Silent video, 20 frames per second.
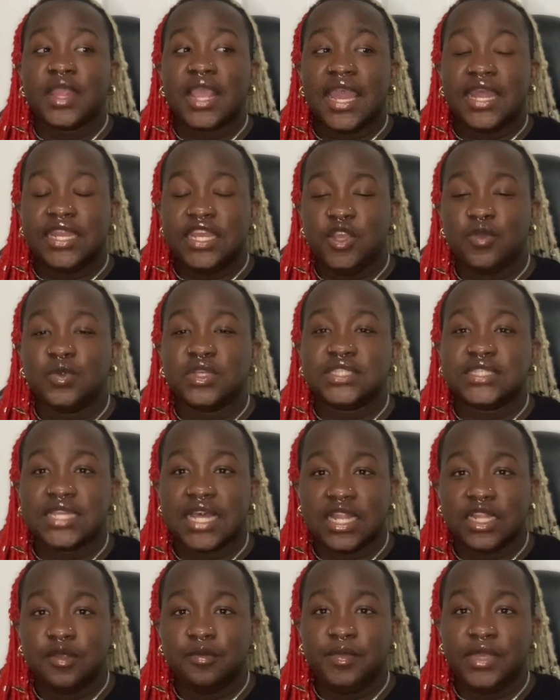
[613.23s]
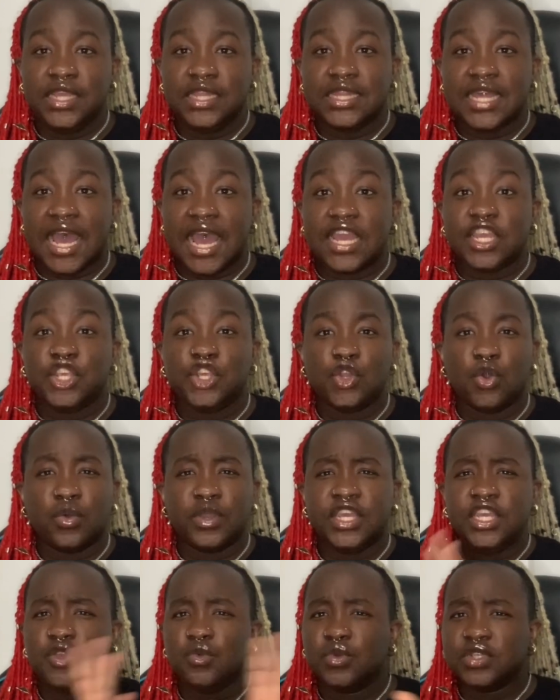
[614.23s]
And he was telling me that, you know,
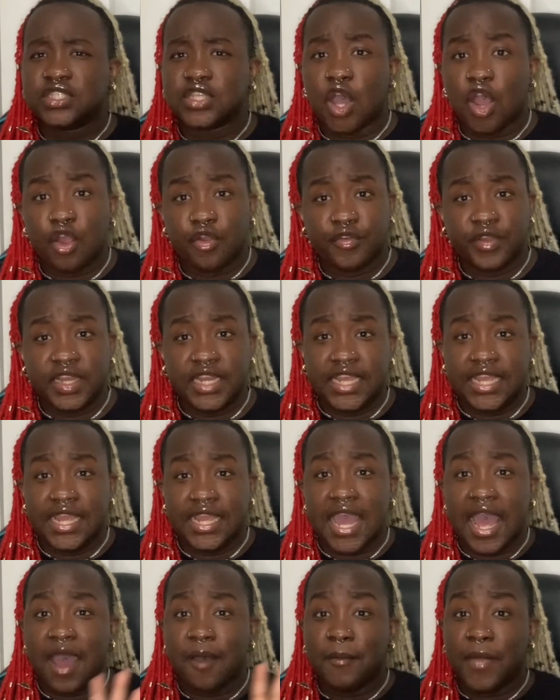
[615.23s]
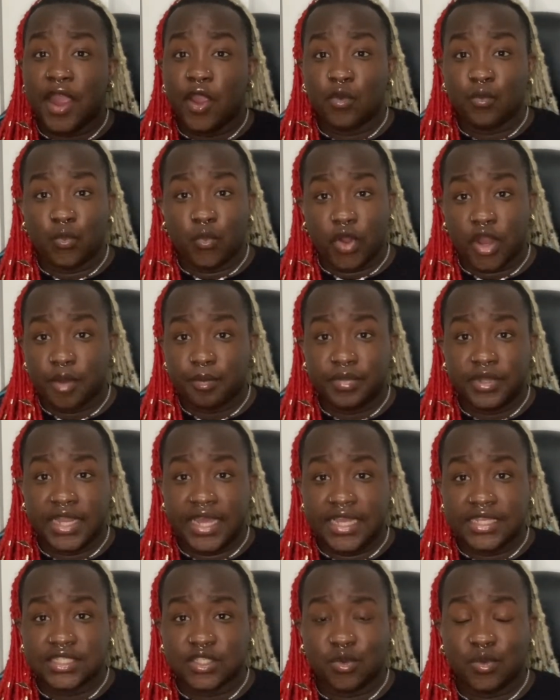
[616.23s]
he was already at my
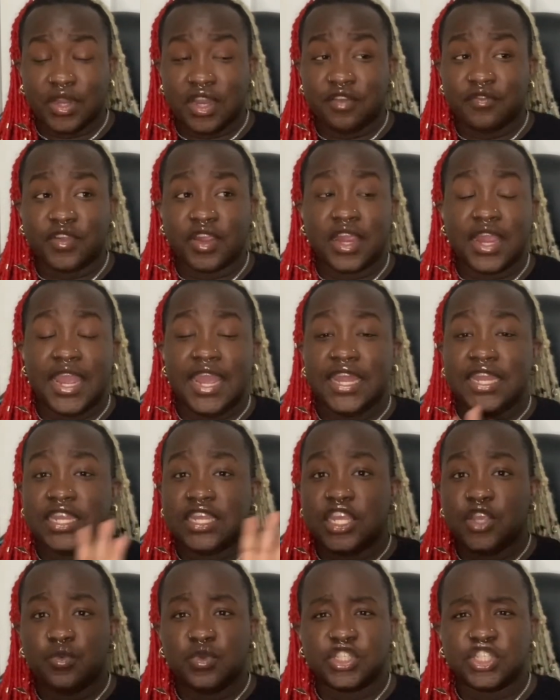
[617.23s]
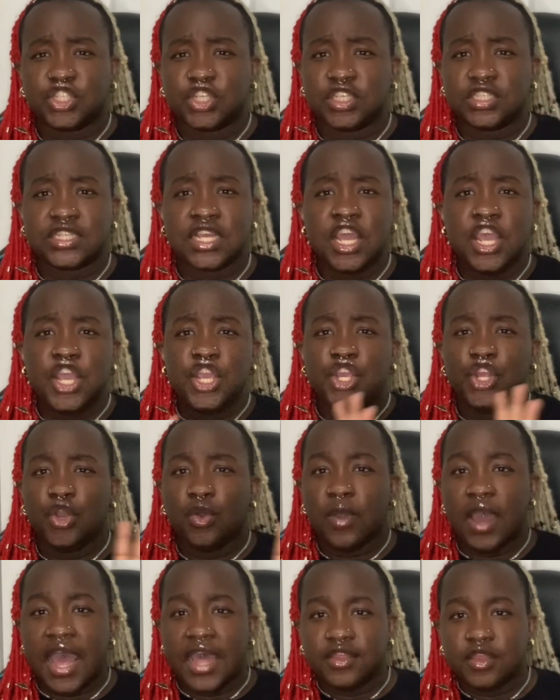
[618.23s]
workplace or whatever. And he was just, you
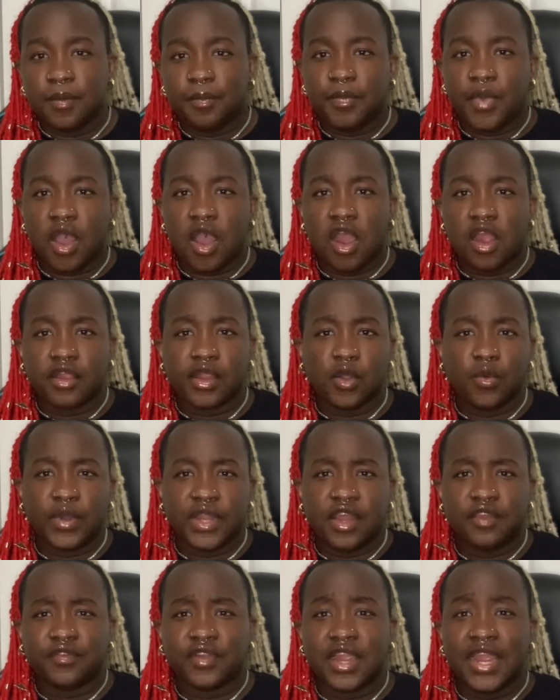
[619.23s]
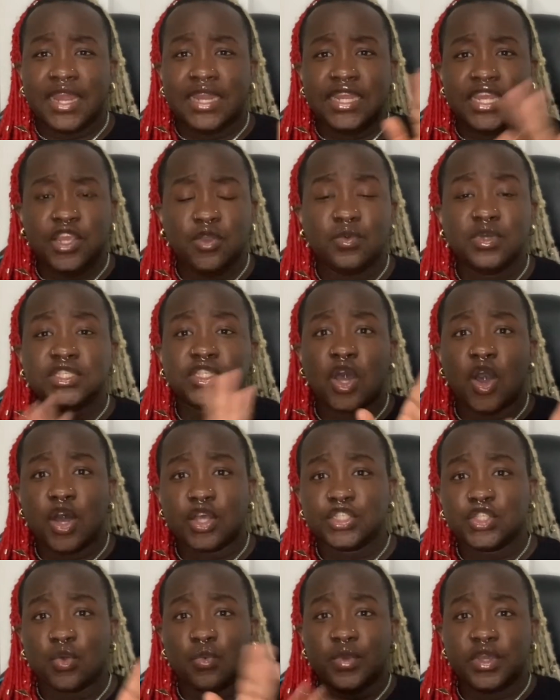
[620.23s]
know, at the bar or whatever. And he was
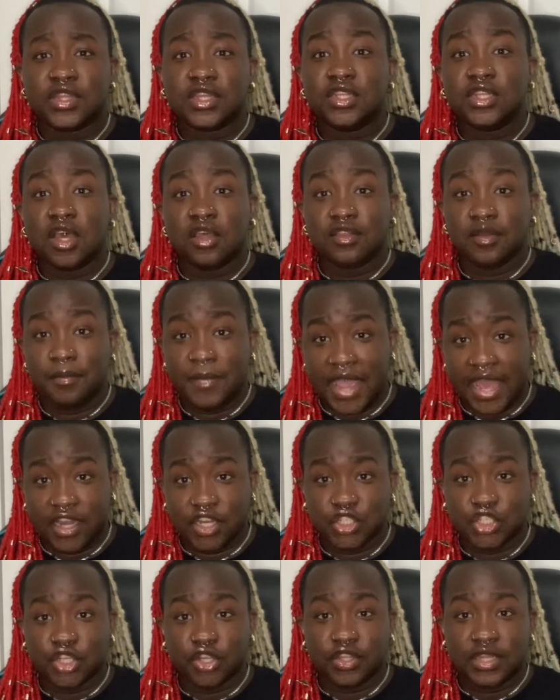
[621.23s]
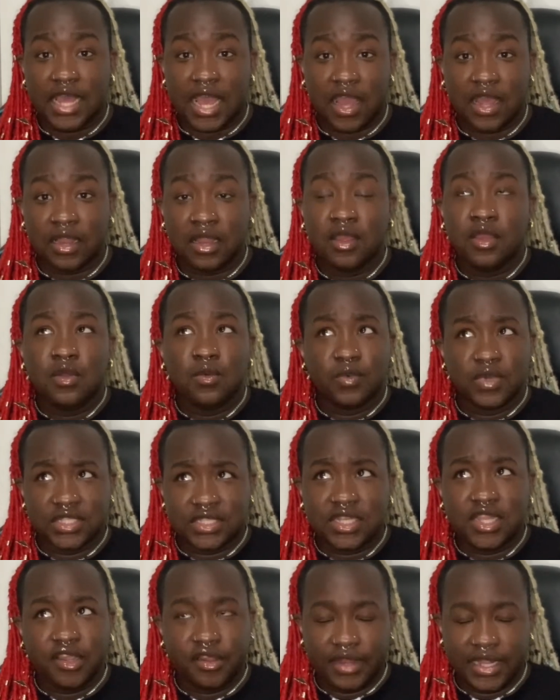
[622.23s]
also with another manager that
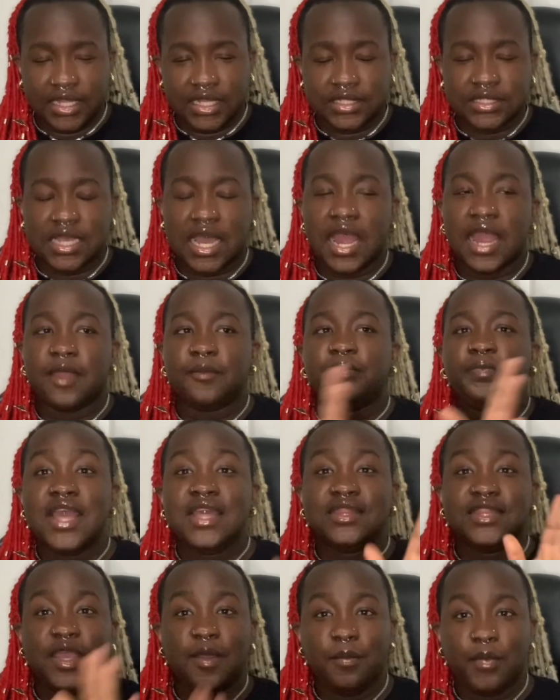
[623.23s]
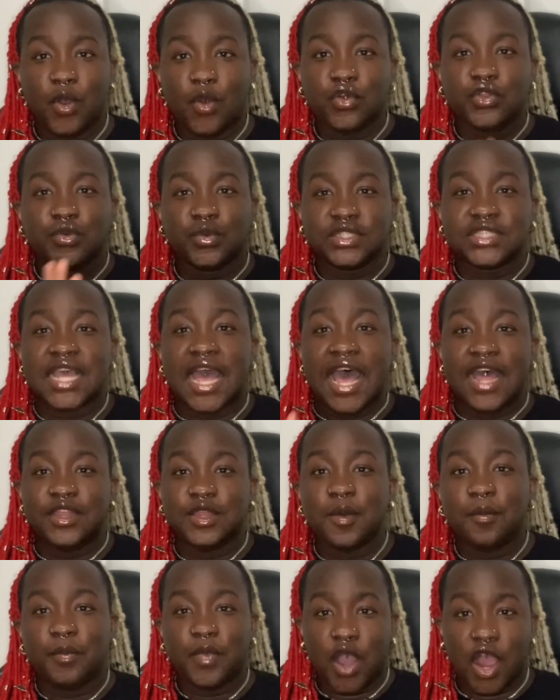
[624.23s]
was there at the time. They both was at
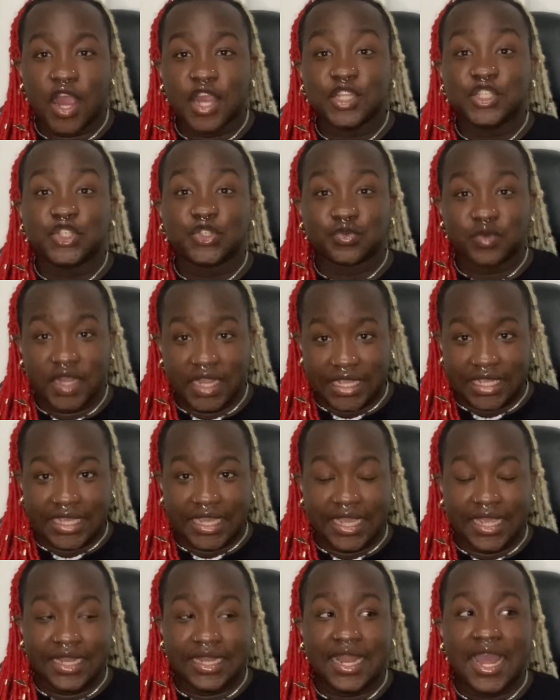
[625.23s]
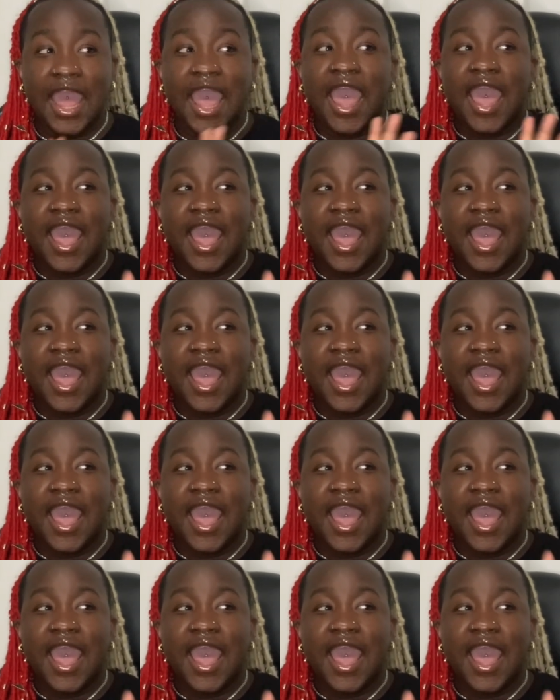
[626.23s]
the bar drinking.